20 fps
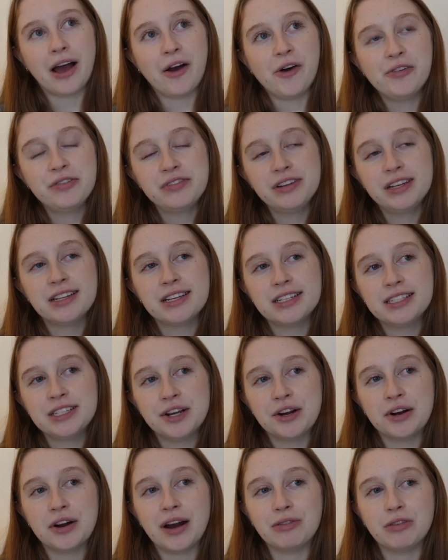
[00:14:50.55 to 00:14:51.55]
Hopefully this
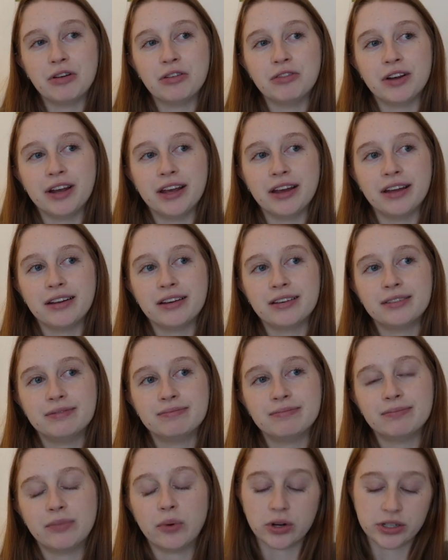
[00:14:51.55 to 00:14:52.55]
year I will read
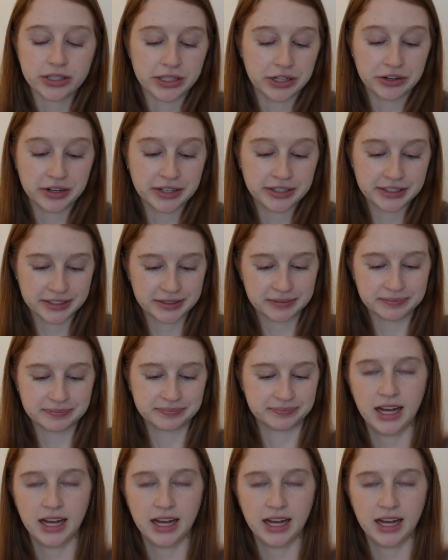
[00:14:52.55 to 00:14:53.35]
more series.